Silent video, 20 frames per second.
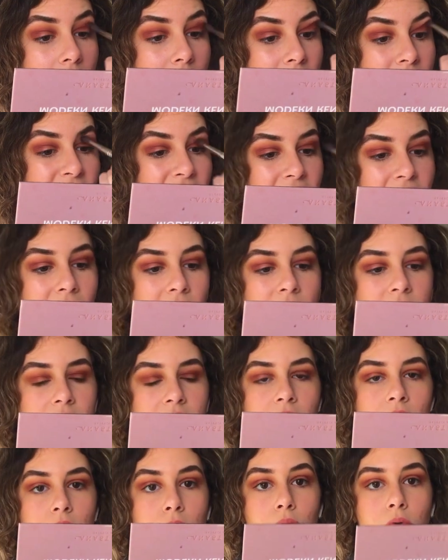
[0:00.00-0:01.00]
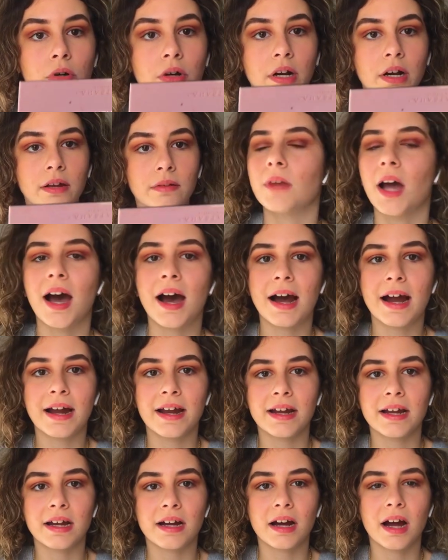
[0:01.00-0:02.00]
And you have like the more
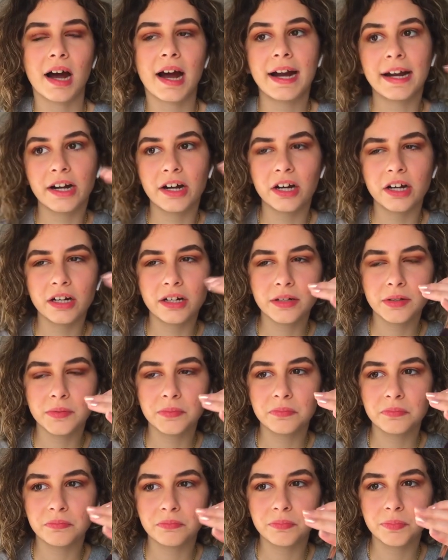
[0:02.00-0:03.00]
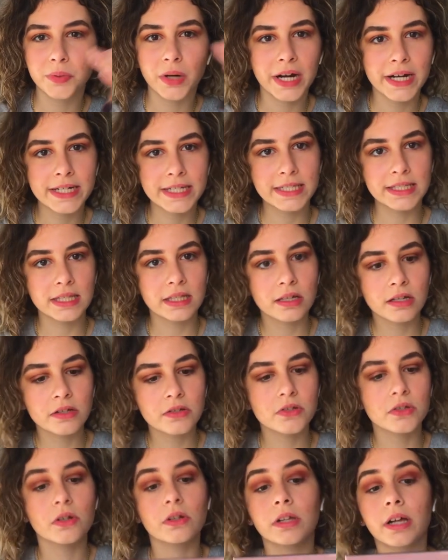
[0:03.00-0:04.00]
higher price
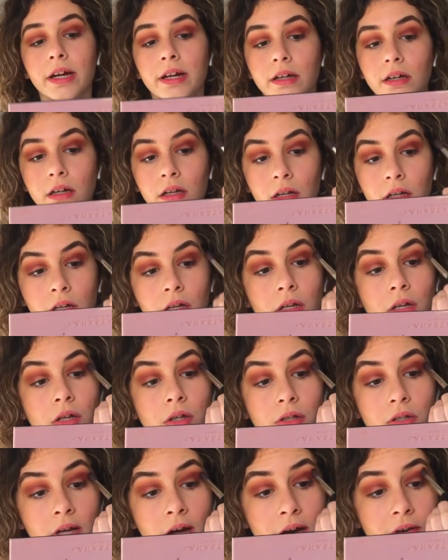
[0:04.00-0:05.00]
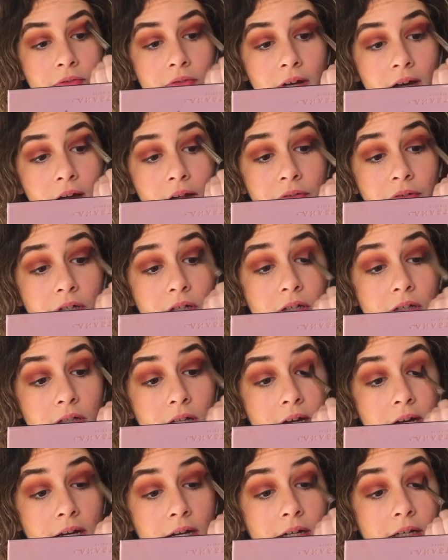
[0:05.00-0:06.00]
things, so like you have Calvin
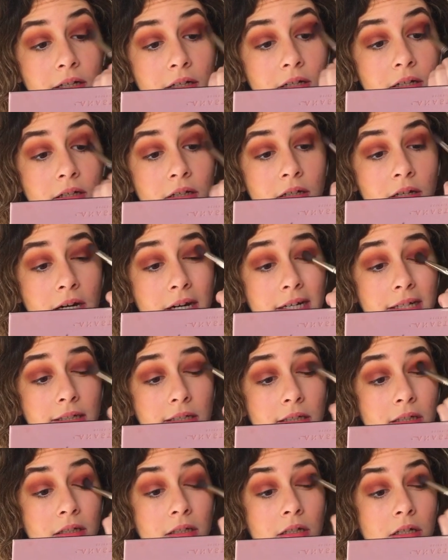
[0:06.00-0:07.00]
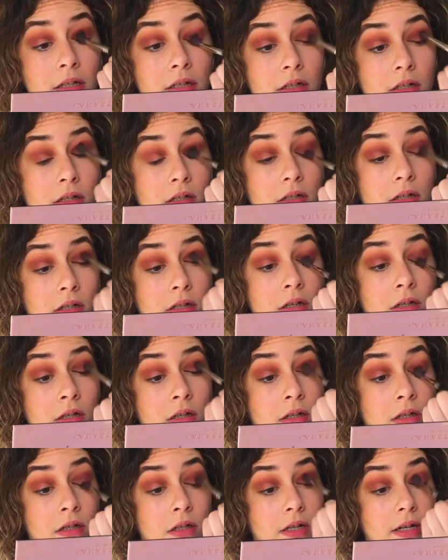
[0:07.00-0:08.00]
Klein and Nike and
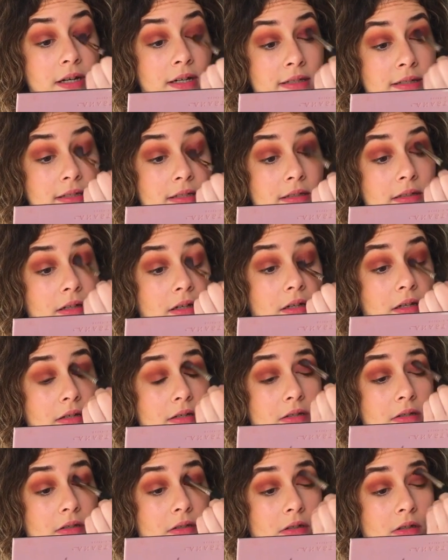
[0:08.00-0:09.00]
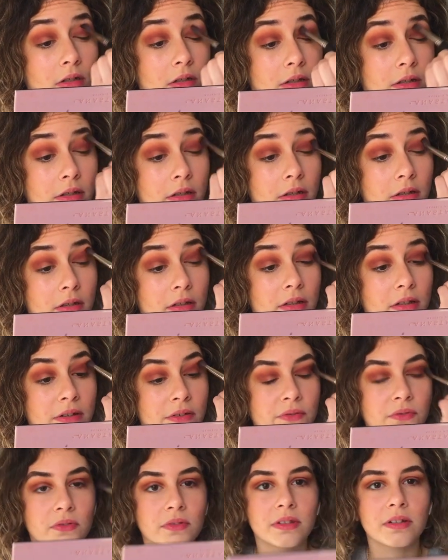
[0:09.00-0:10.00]
Adidas and
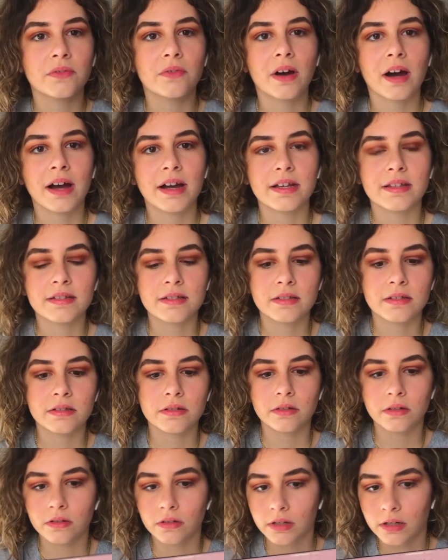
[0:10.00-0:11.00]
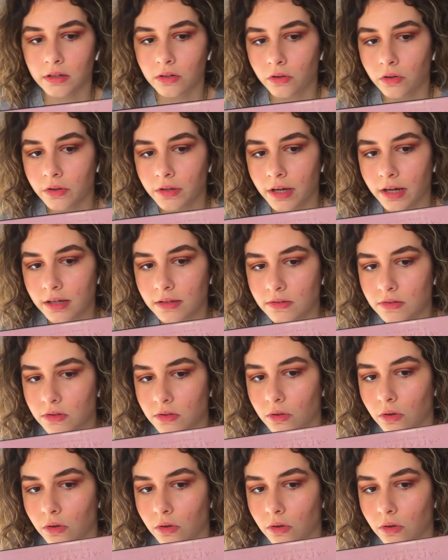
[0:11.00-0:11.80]
Levi's and all that.